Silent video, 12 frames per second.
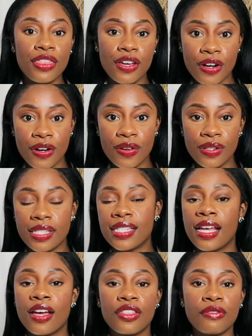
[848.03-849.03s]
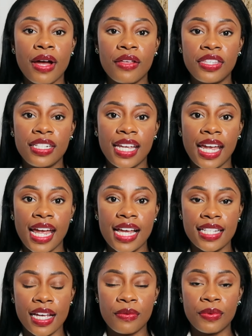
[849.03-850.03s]
those throughout the day
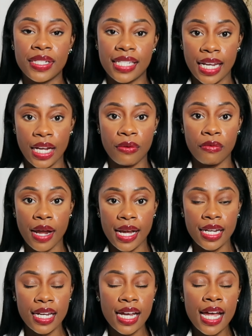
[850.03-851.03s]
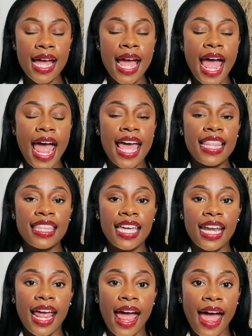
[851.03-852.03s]
as I was getting ready. And
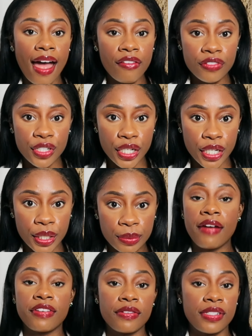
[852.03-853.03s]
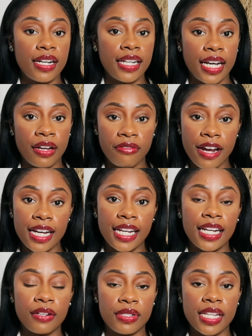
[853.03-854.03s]
then after I was done getting
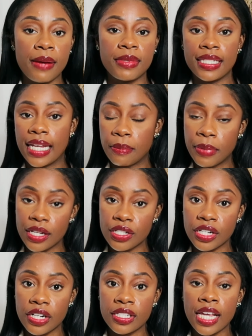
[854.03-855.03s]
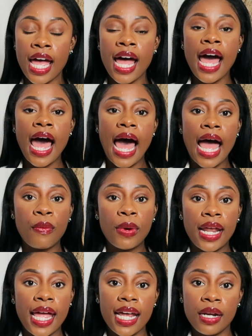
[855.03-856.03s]
ready and it was time to take pictures, I
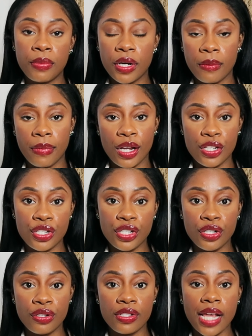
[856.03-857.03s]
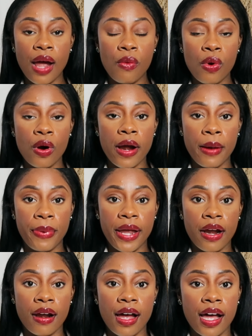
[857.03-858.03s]
went ahead and put on my shoes. I wore a
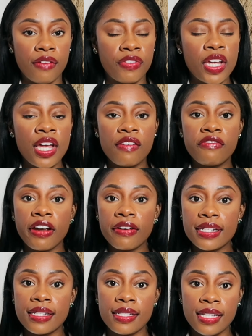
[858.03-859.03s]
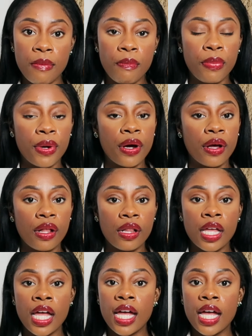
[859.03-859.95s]
pair of very simple